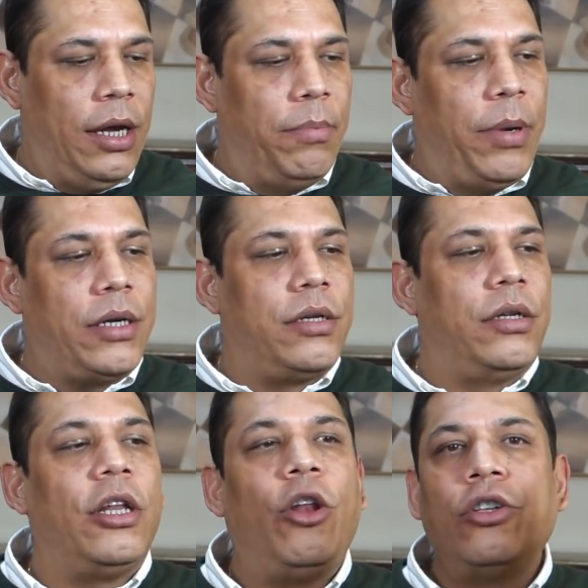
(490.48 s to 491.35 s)
But
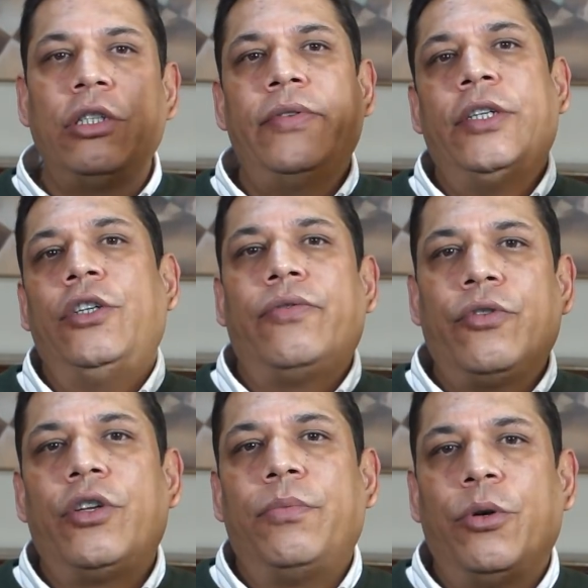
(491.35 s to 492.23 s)
the longevity of
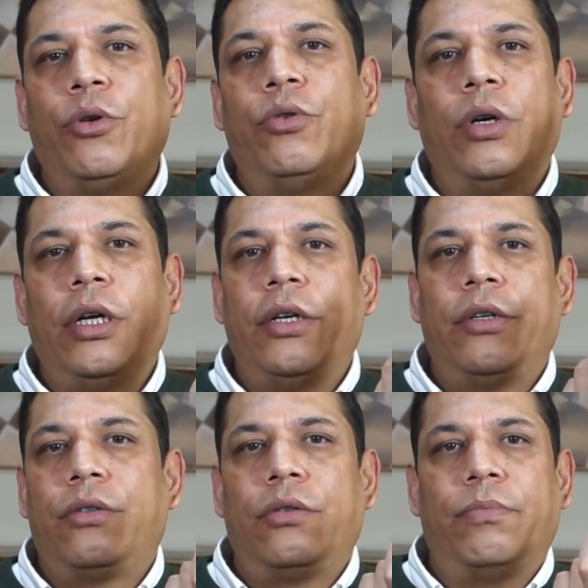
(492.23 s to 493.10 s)
Audible
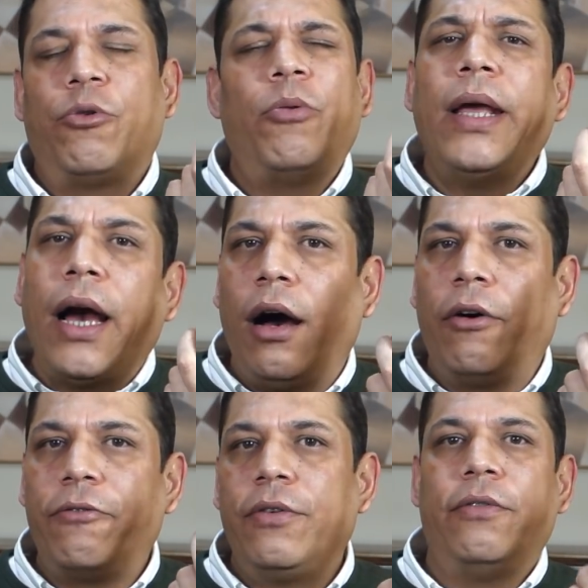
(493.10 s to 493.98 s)
is probably
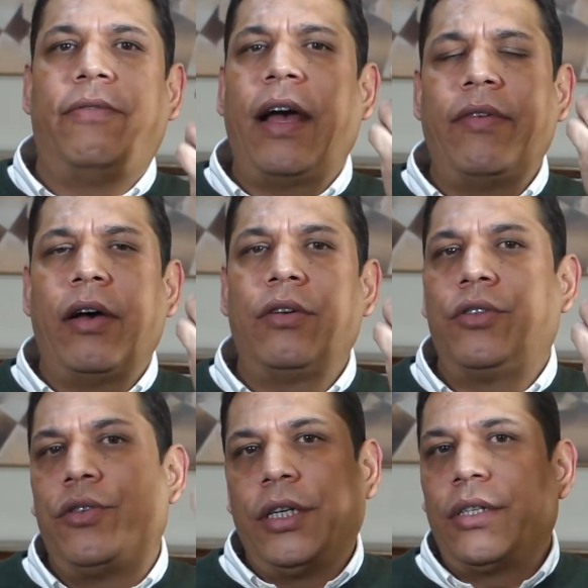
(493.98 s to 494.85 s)
half, five hours
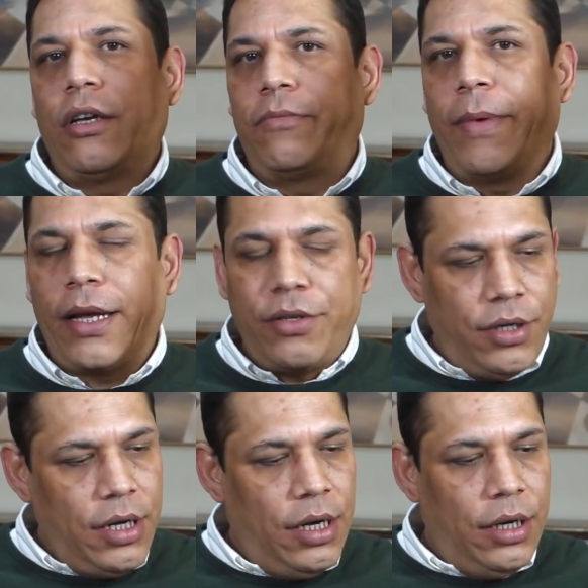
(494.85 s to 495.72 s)
to six hours
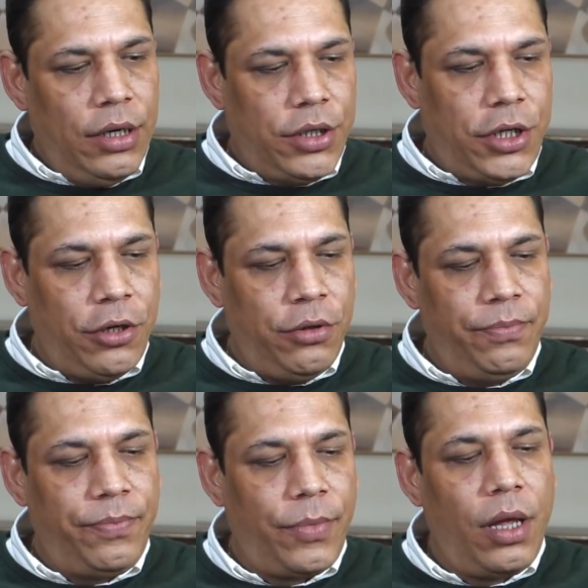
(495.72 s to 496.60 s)
max.
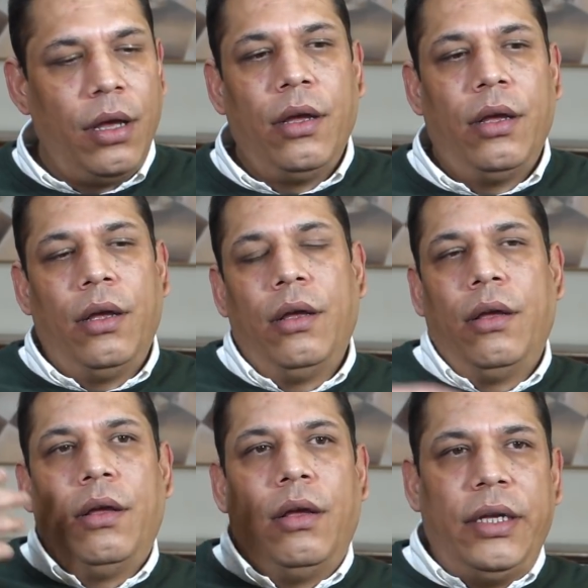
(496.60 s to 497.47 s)
So,
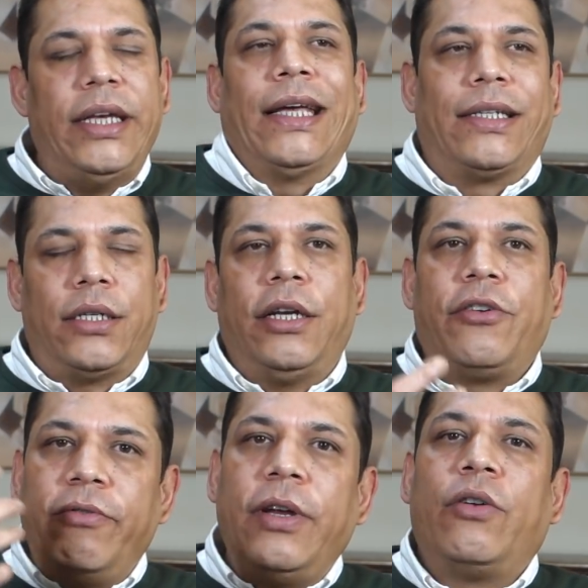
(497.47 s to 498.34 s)
yes, it,
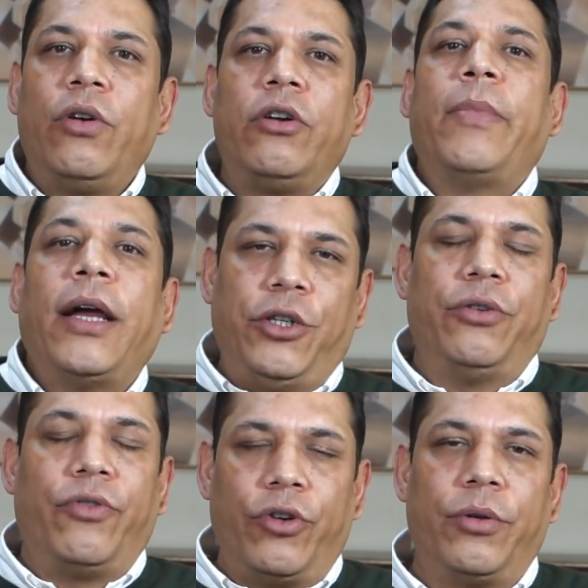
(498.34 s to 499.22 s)
it will remind you
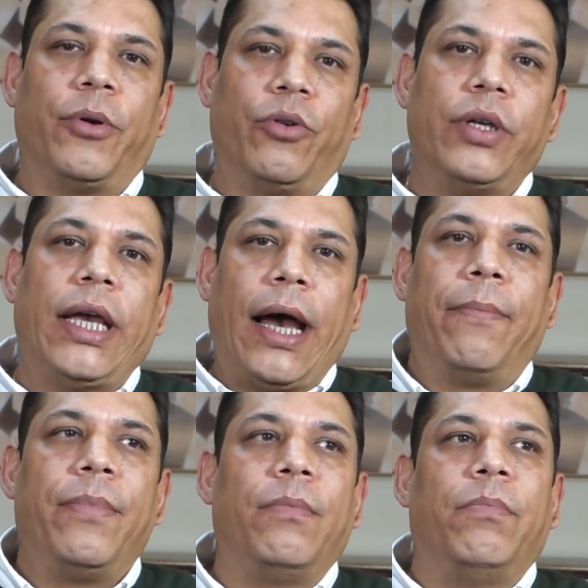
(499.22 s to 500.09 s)
of Audible, yeah.
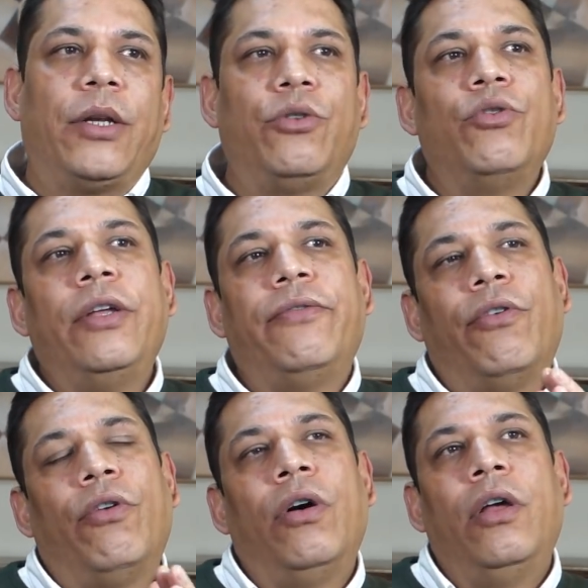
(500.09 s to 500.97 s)
But only
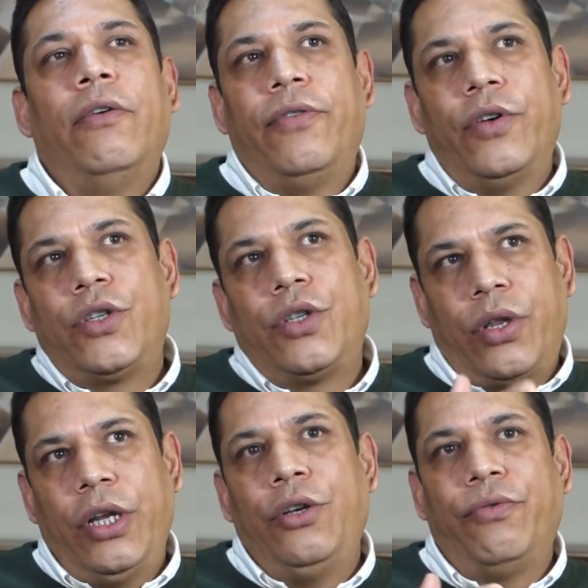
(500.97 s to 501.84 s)
for first
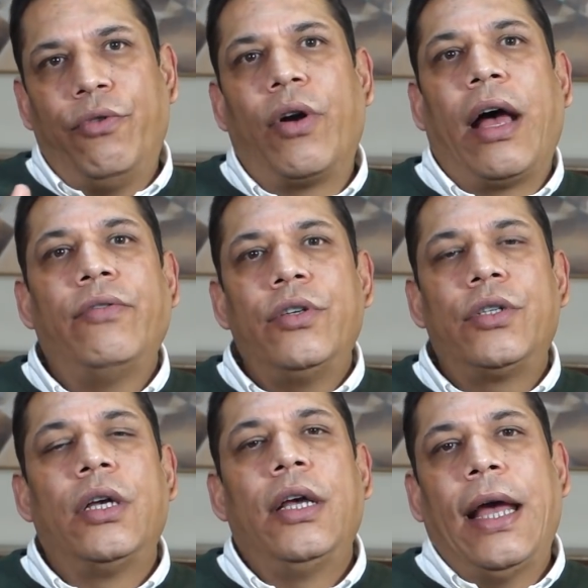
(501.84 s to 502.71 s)
three to four
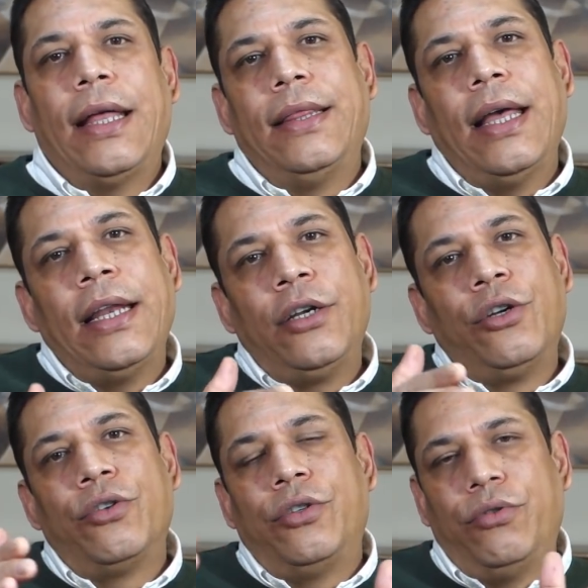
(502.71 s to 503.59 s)
hours, and then it
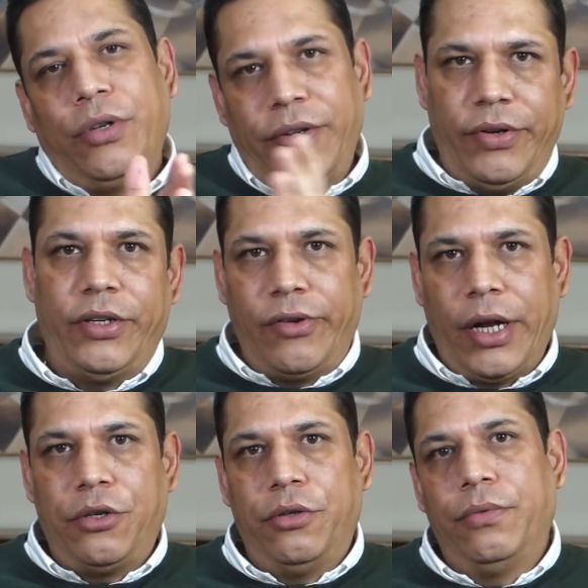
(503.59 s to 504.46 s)
goes into a different
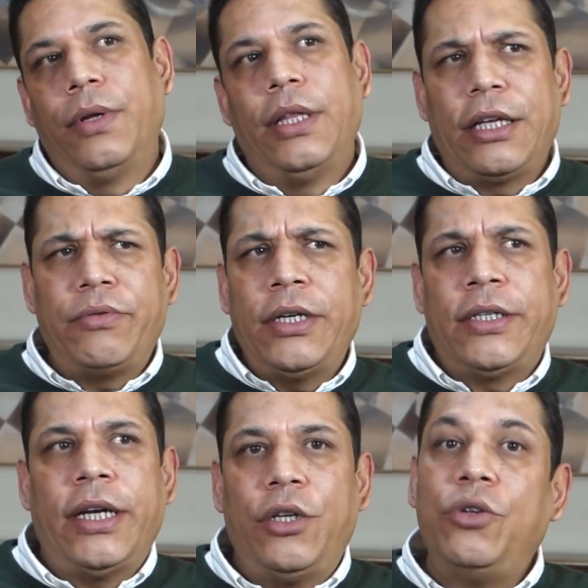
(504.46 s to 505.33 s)
direction. That's why I
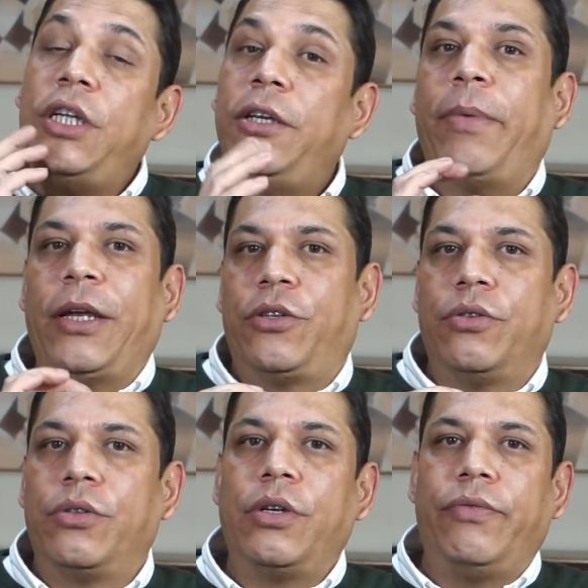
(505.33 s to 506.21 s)
said you need
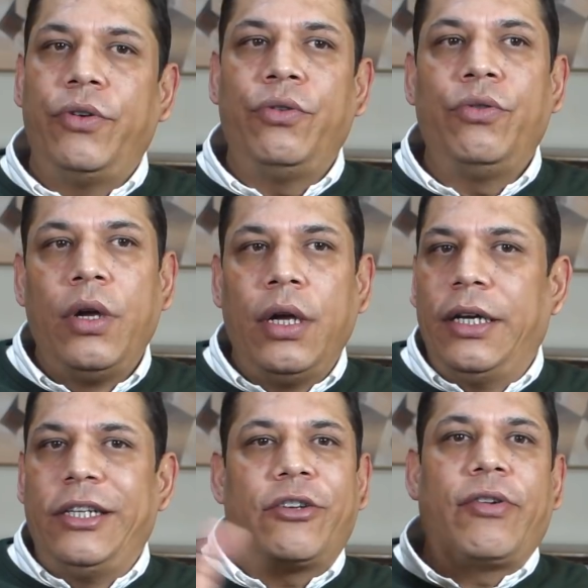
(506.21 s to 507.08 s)
patience. If you
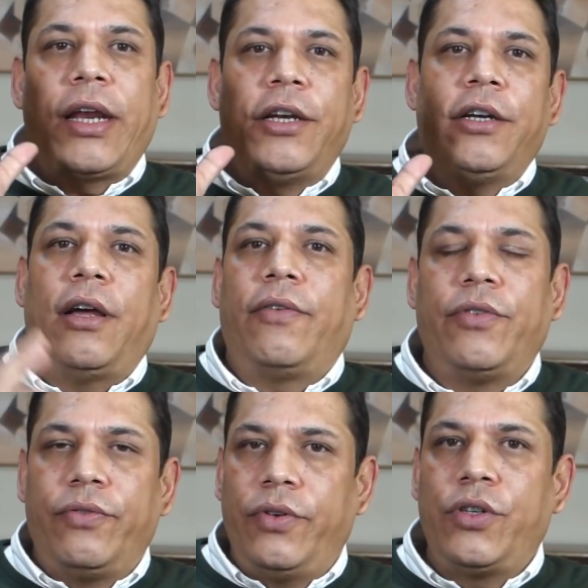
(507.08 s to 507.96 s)
discredit it
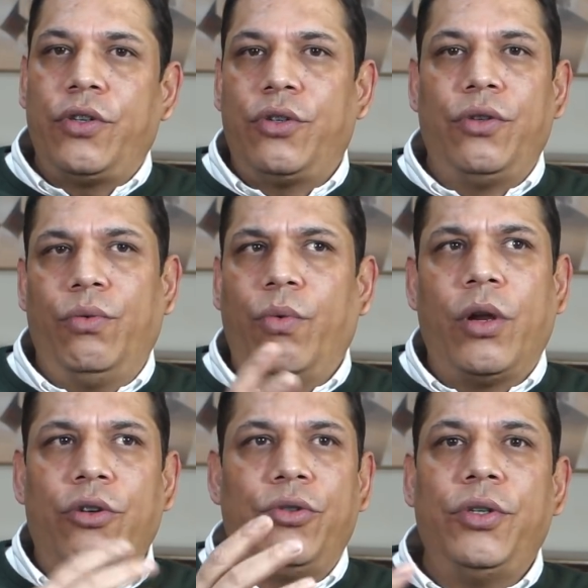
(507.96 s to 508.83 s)
after first
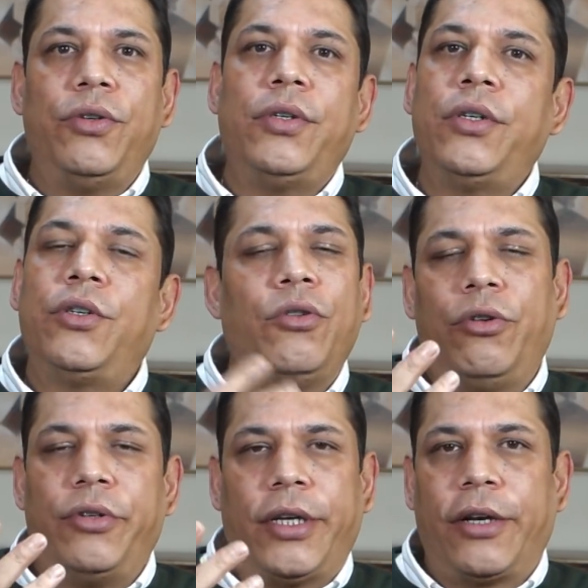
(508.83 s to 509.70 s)
one or two uses, you
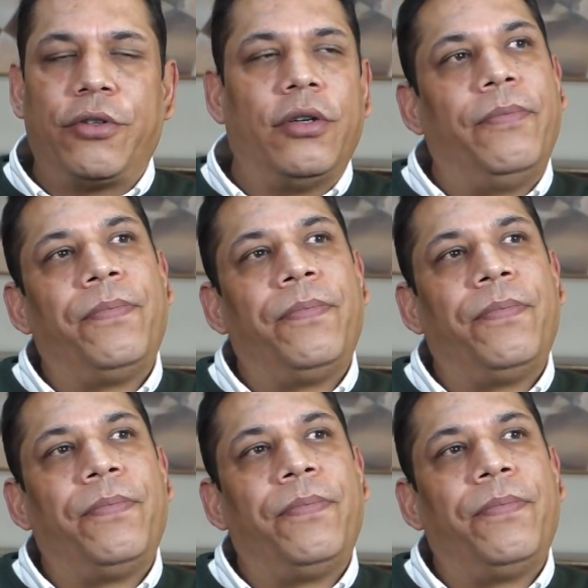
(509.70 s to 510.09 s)
lose out.